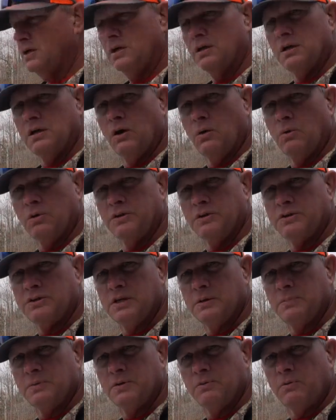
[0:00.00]
You lower the
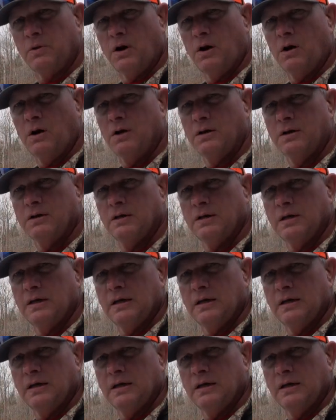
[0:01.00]
tip of the rod.